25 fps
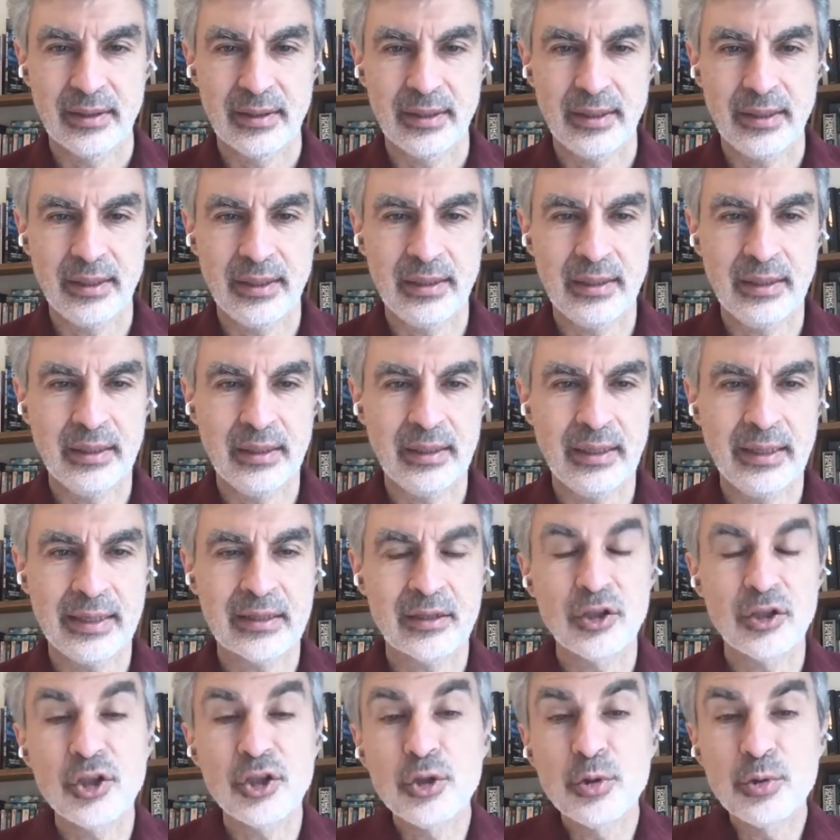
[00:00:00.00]
in
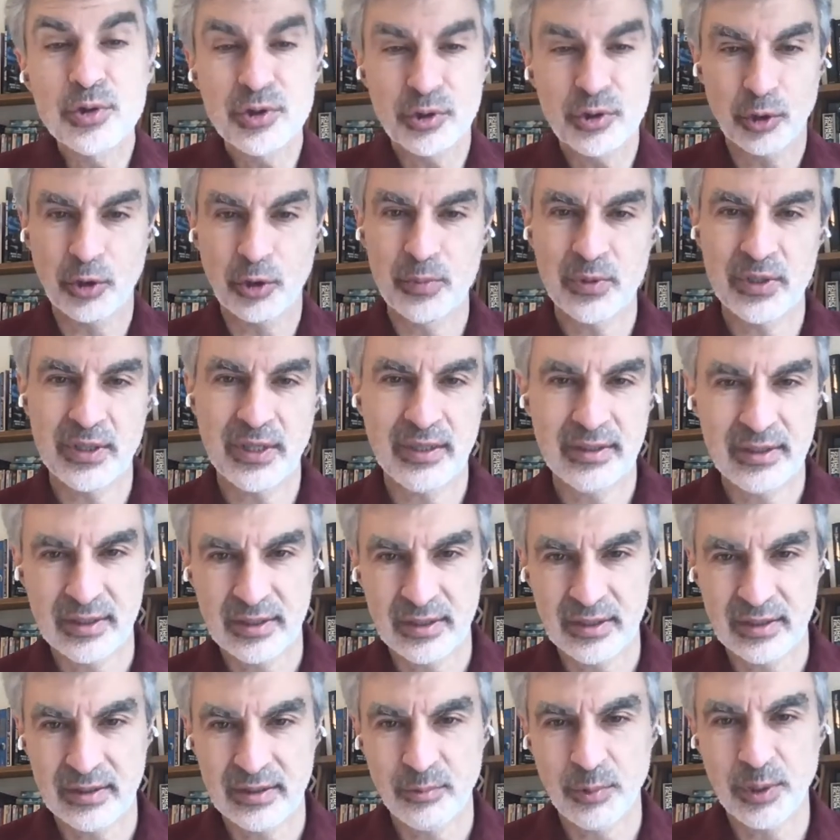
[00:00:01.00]
like new
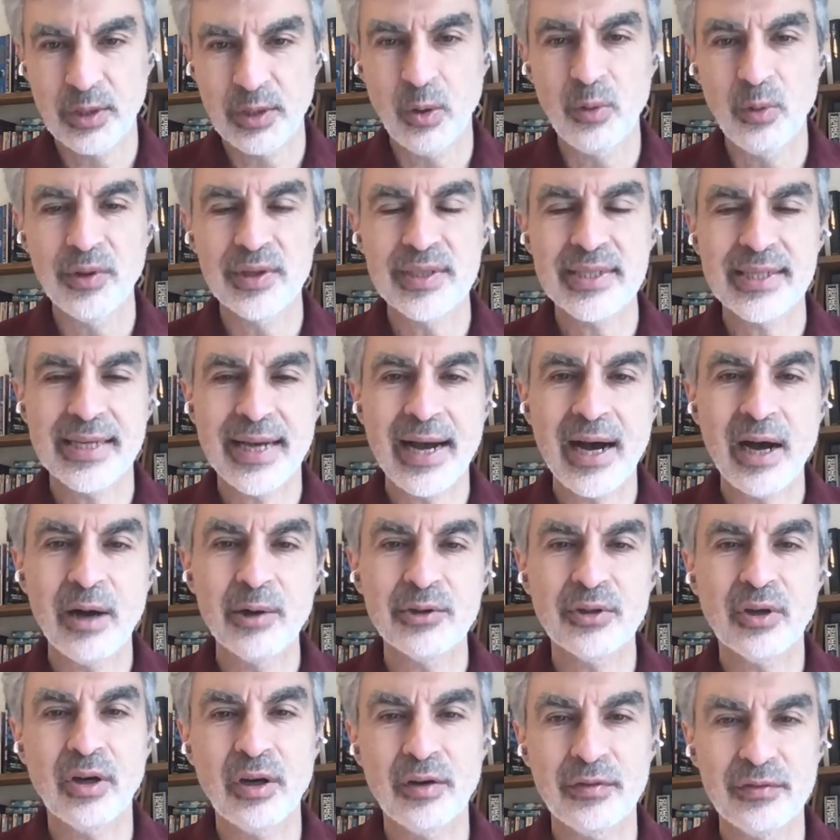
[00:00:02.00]
circumstances? We call this
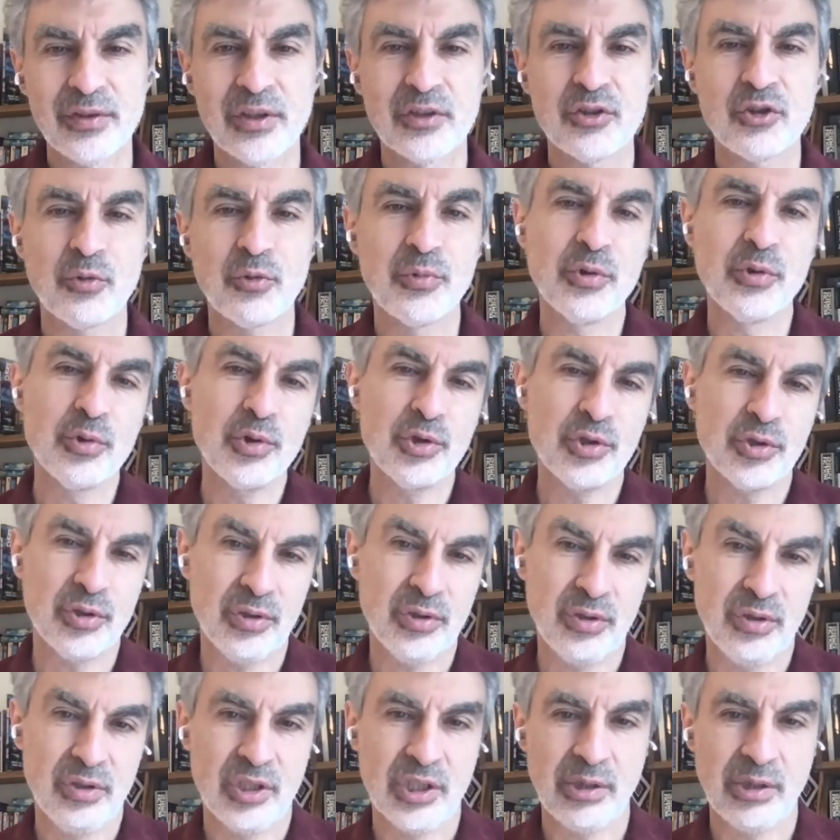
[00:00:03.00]
out of distribution